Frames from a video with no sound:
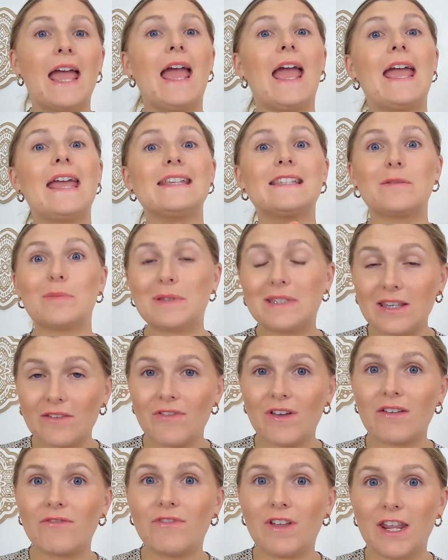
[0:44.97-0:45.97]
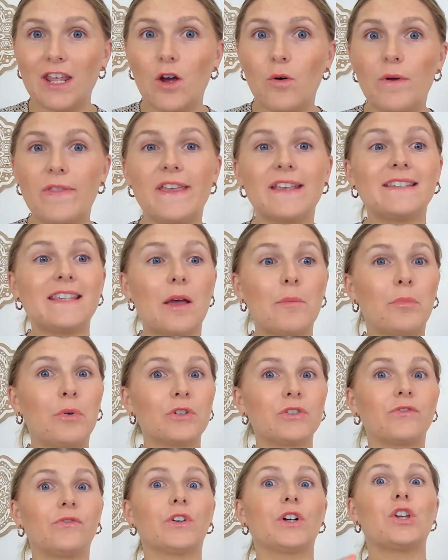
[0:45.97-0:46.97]
a specific video with
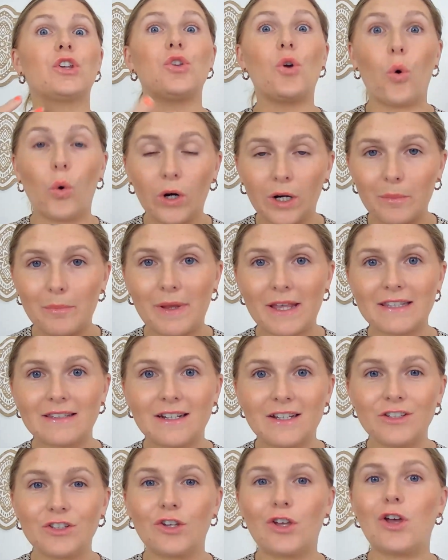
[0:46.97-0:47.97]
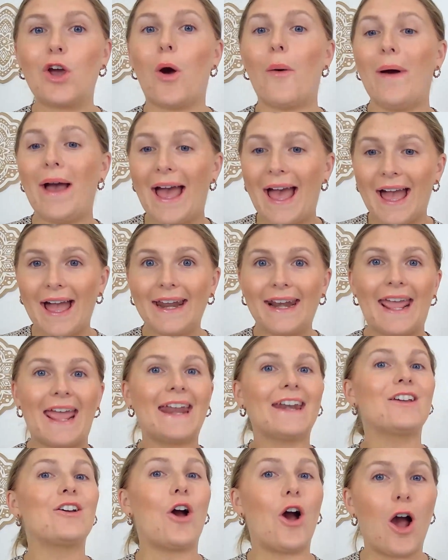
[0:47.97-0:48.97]
examples for your business, go ahead
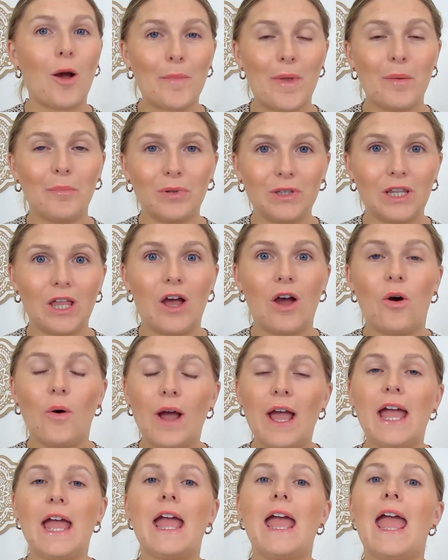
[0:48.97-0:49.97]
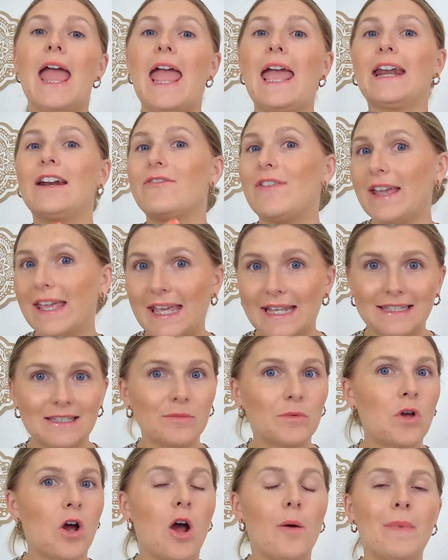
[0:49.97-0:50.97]
and comment below. And if I get some
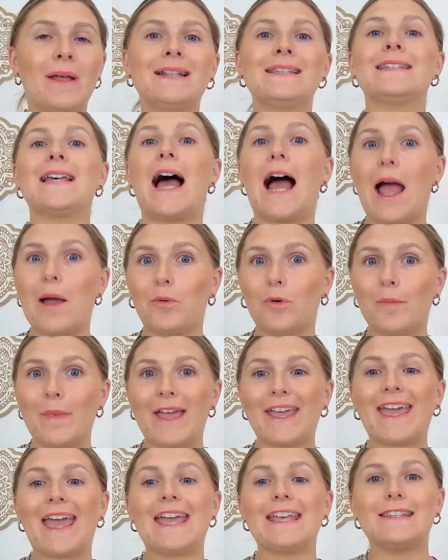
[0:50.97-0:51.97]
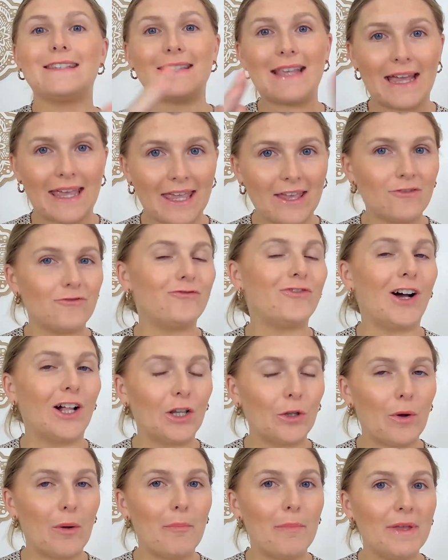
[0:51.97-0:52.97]
comments, I will make a second
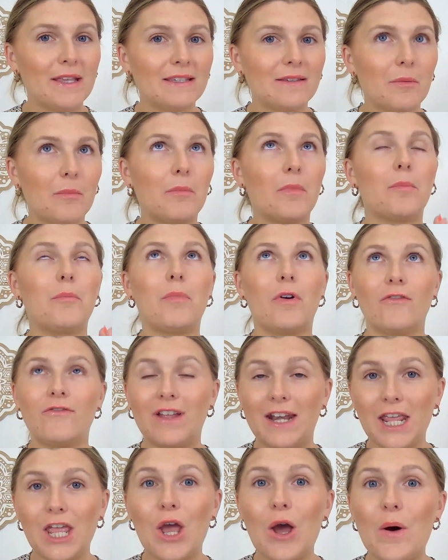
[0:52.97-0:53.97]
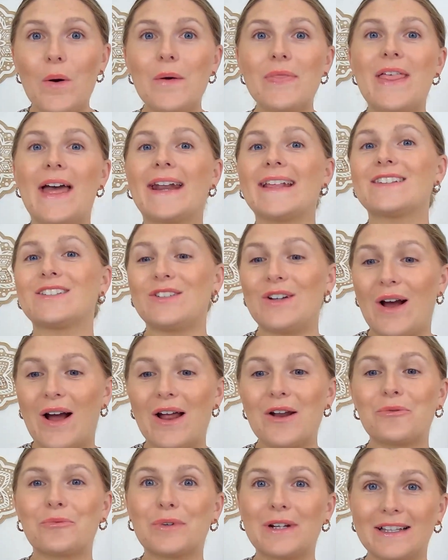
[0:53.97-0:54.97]
follow-up video that is
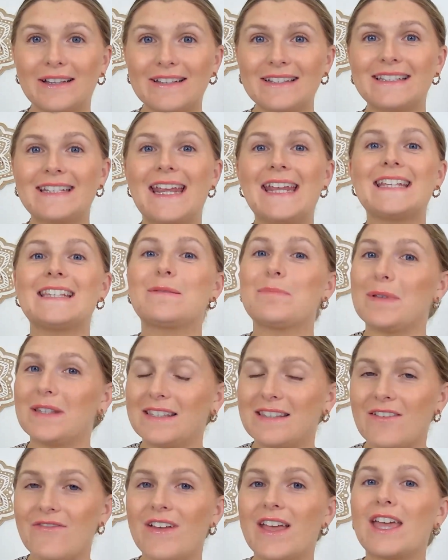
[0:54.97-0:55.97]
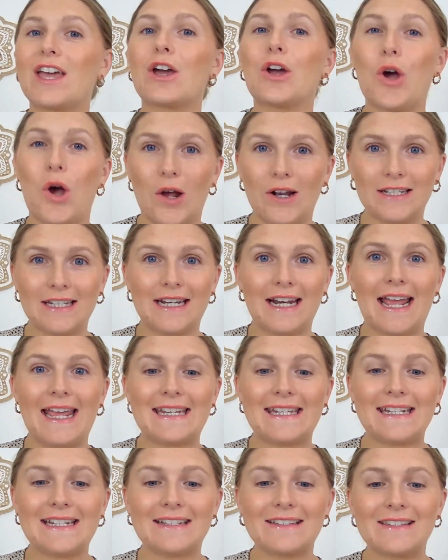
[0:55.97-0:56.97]
not real estate specific content
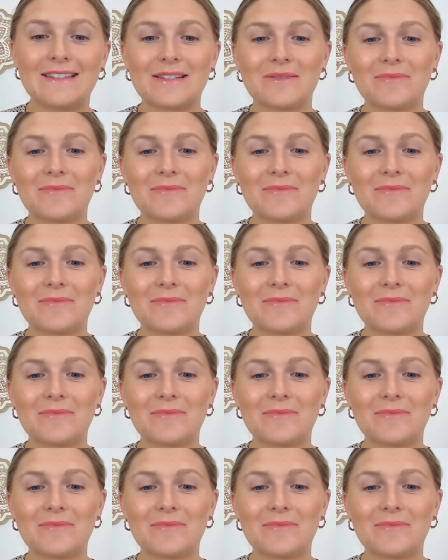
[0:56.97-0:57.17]
ideas.